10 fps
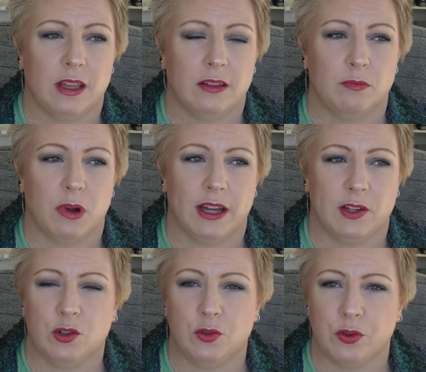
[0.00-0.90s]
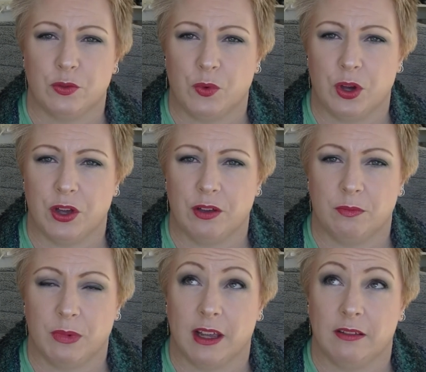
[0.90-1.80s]
My children were,
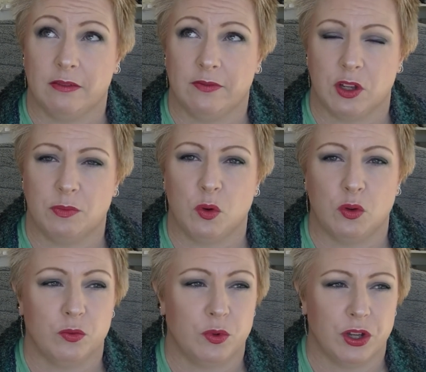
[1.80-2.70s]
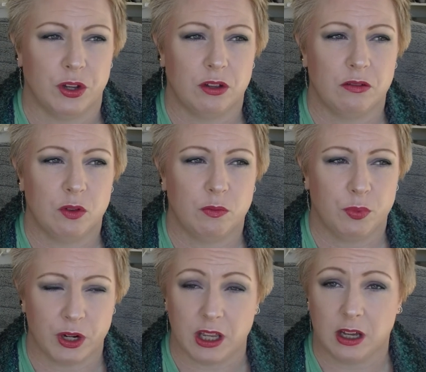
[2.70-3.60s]
my firstborn were
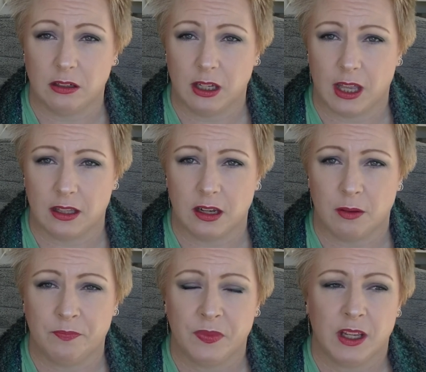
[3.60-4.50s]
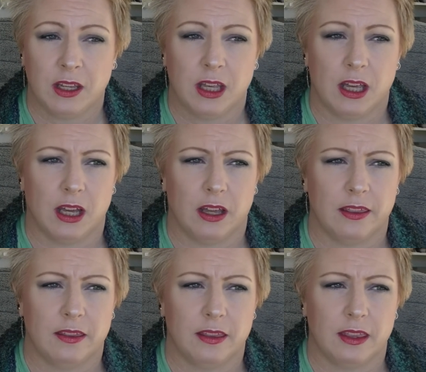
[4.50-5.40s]
pretty young at the time. I
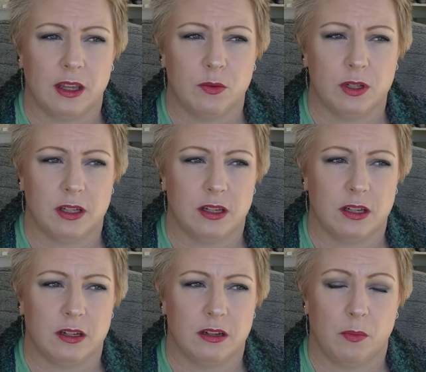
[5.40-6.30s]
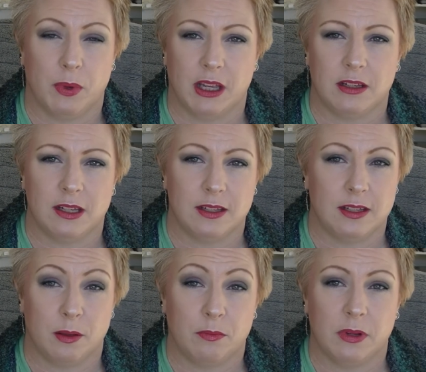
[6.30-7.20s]
think it was in about
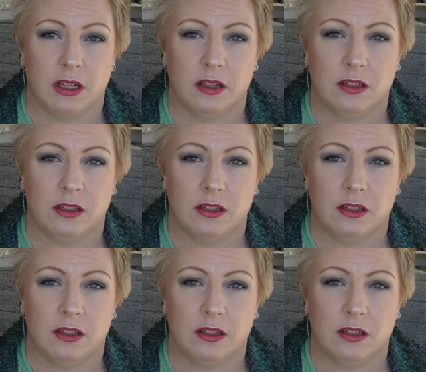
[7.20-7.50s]
December.